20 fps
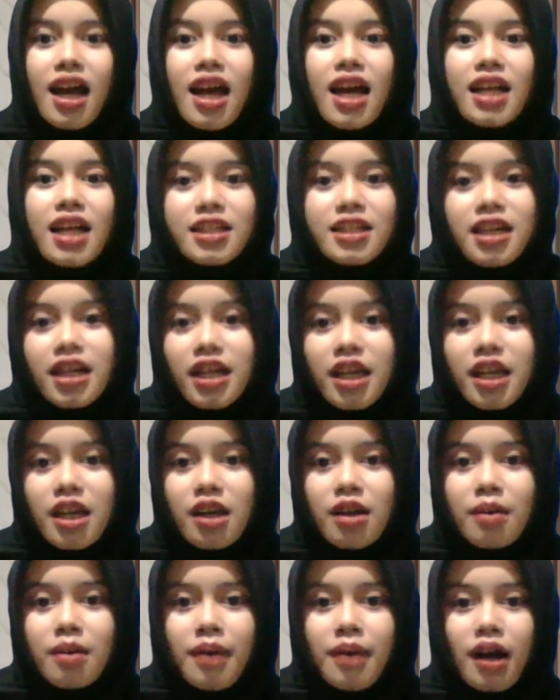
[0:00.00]
talking
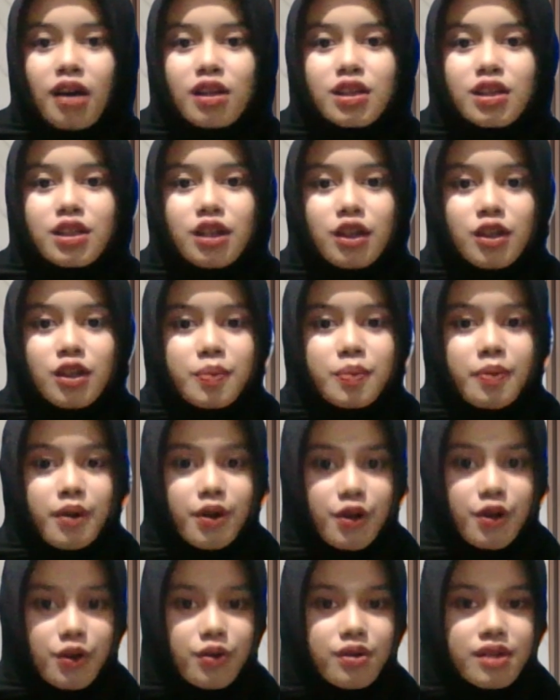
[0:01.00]
about sounds
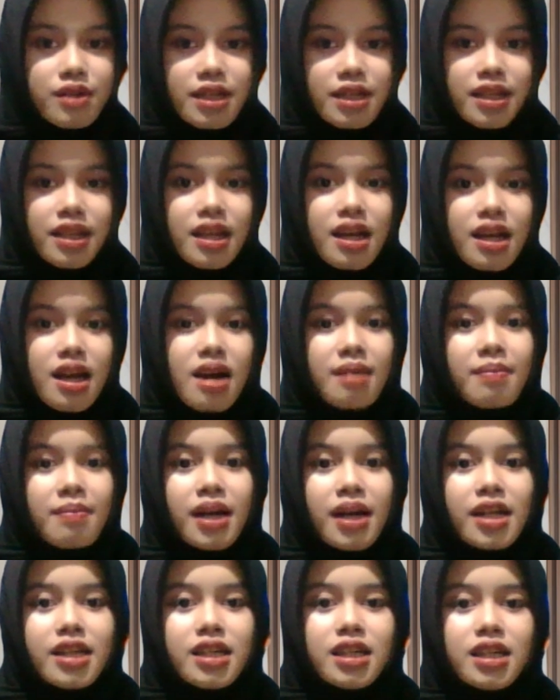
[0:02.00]
produced by
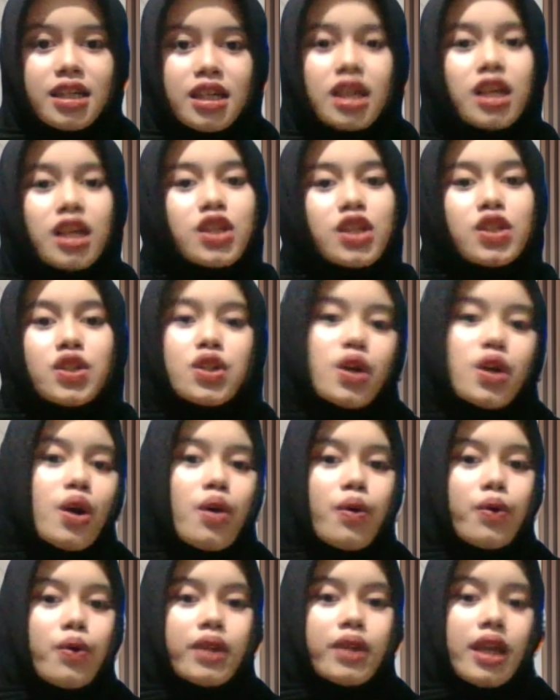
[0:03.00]
the
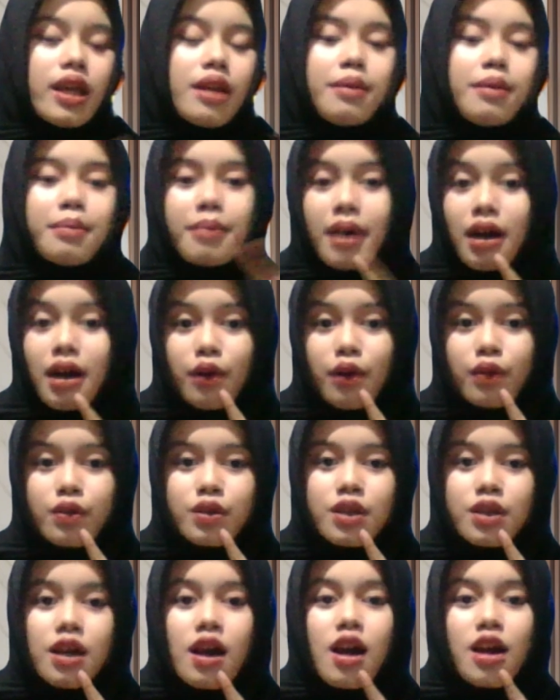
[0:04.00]
throat and mouth,
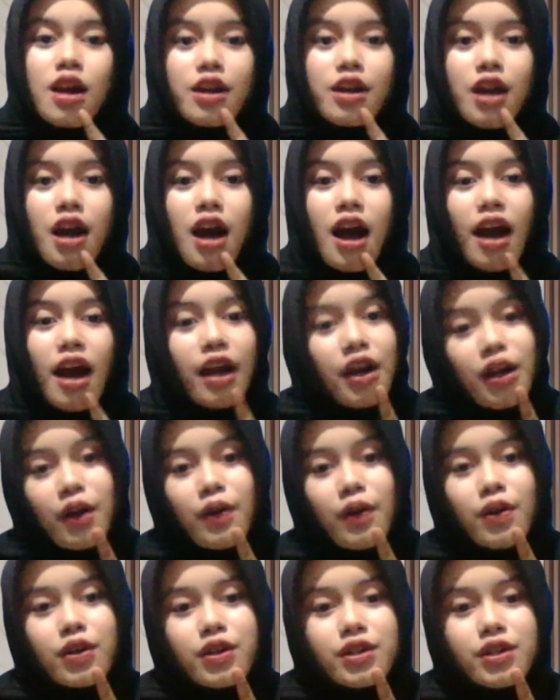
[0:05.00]
now I now
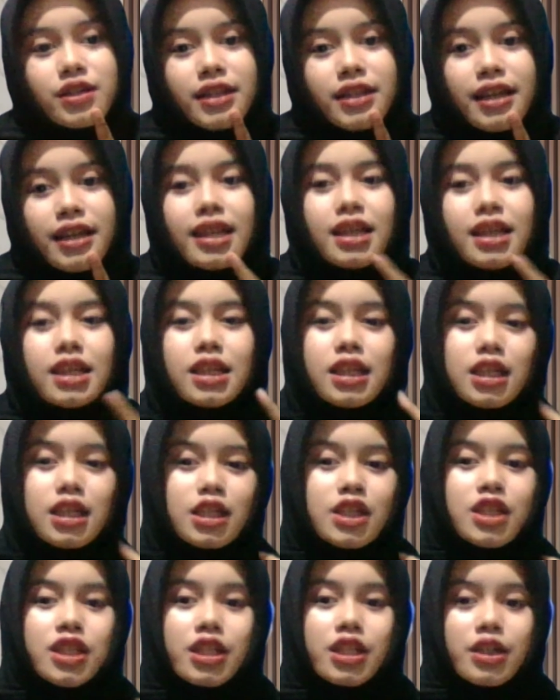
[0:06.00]
understand the
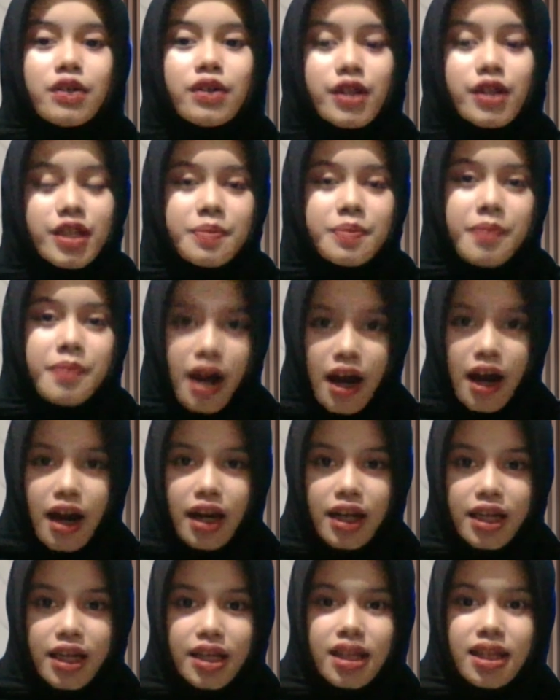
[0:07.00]
theories
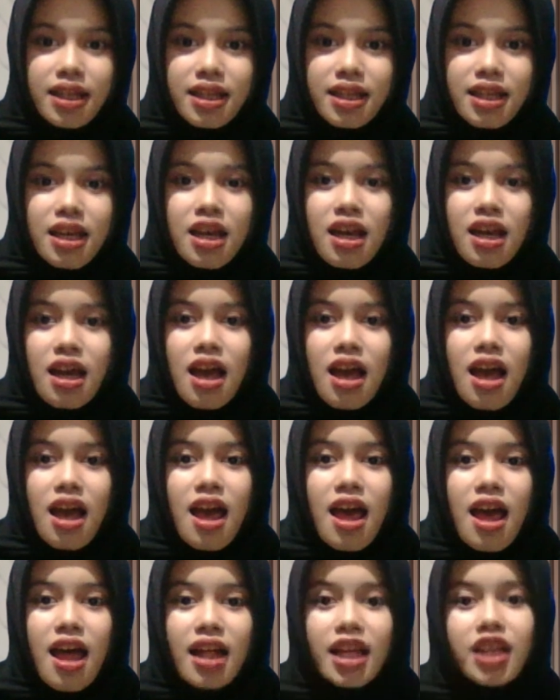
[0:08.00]
behind it.
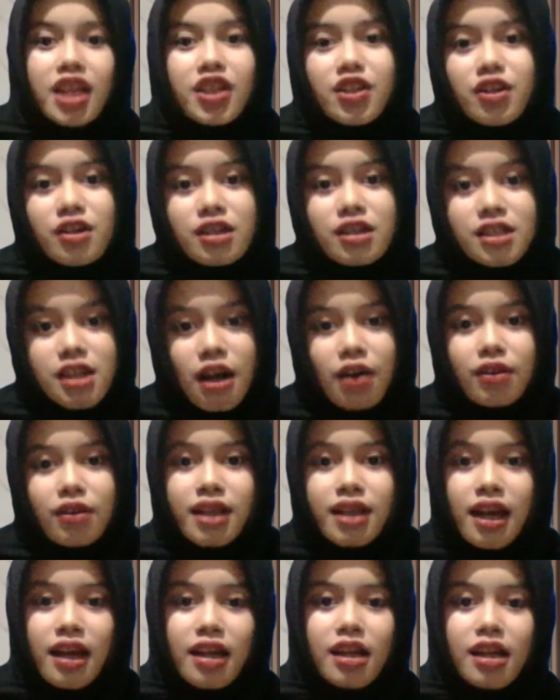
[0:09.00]
And it turns out
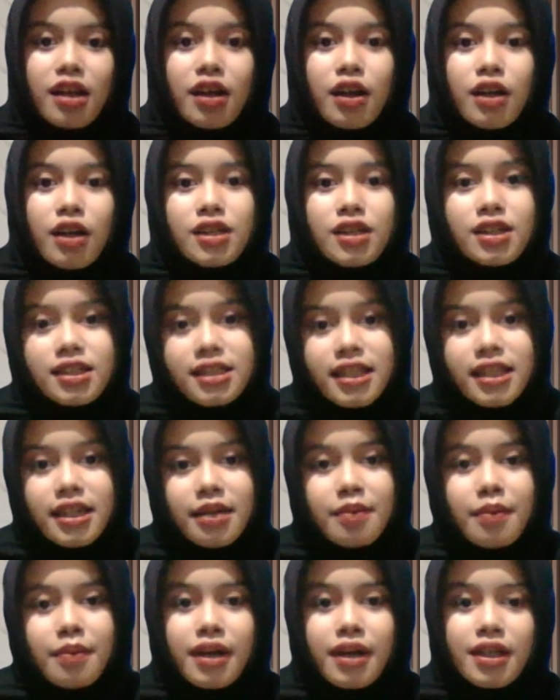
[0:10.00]
that
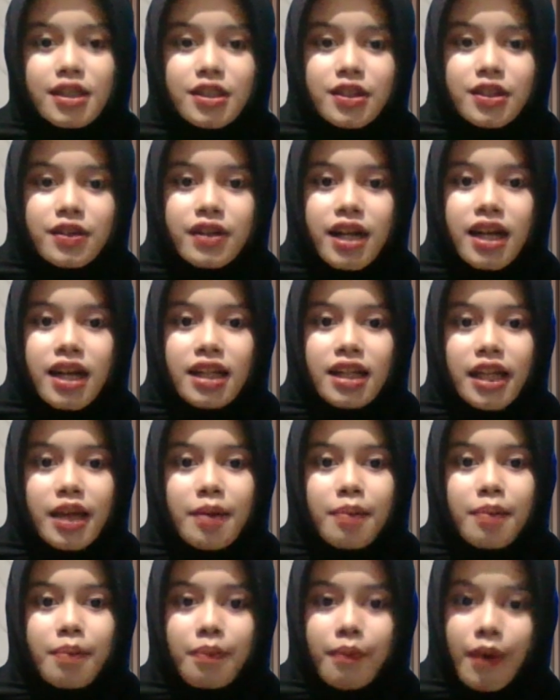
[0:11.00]
understanding material like
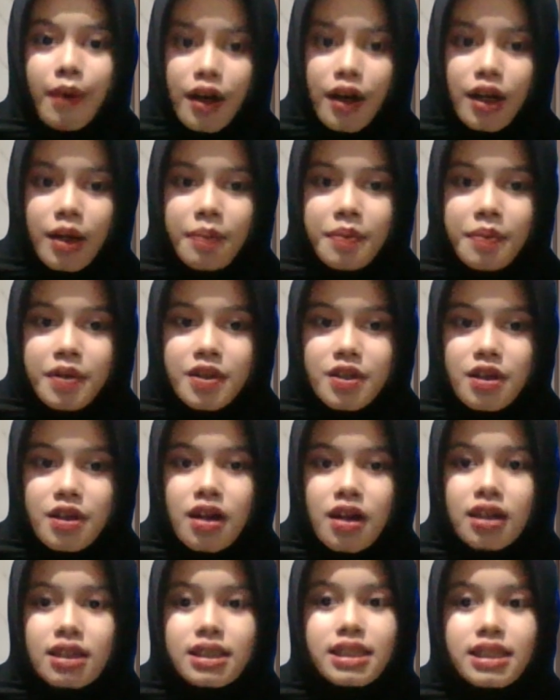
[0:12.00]

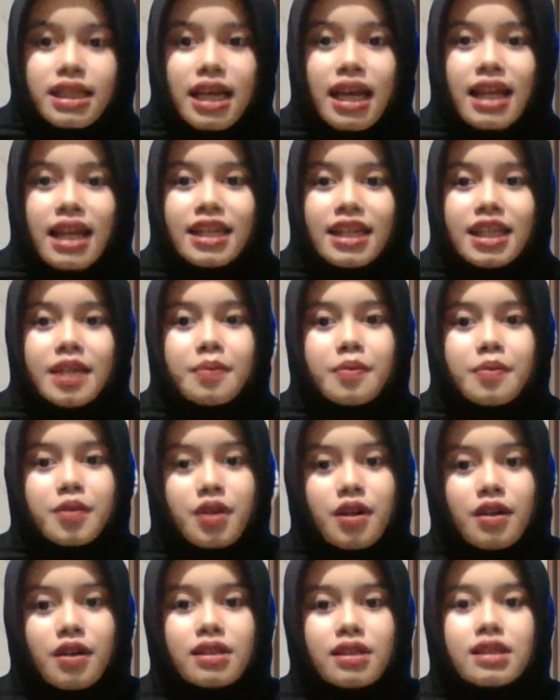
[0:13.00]
monophthongs and
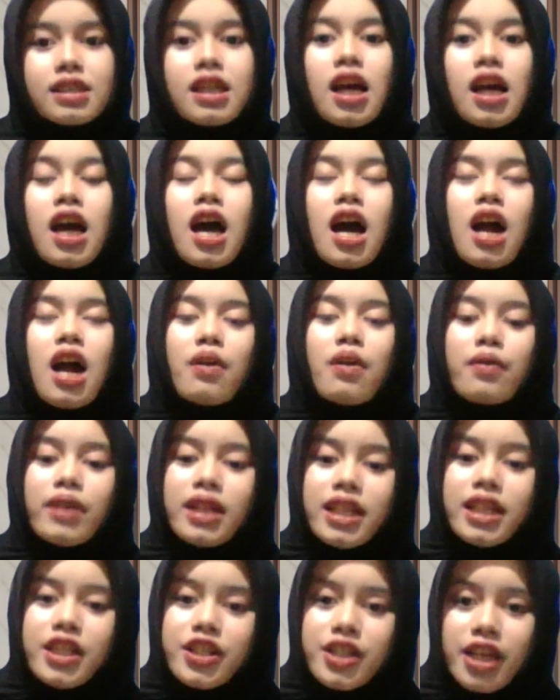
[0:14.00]
diphthongs
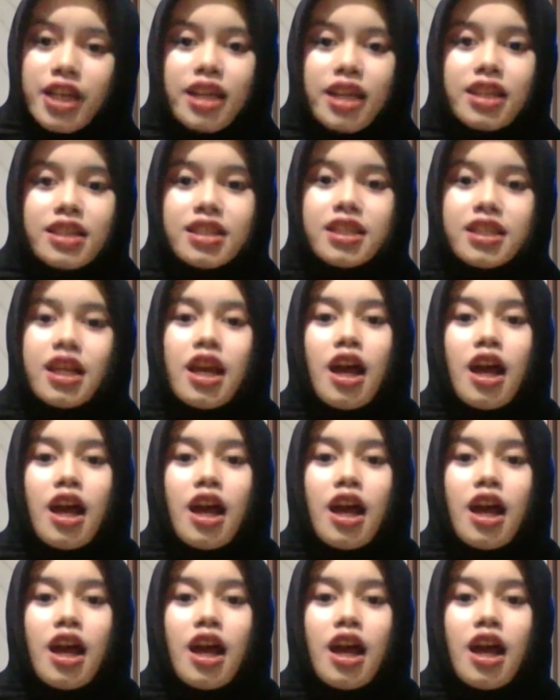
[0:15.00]
really change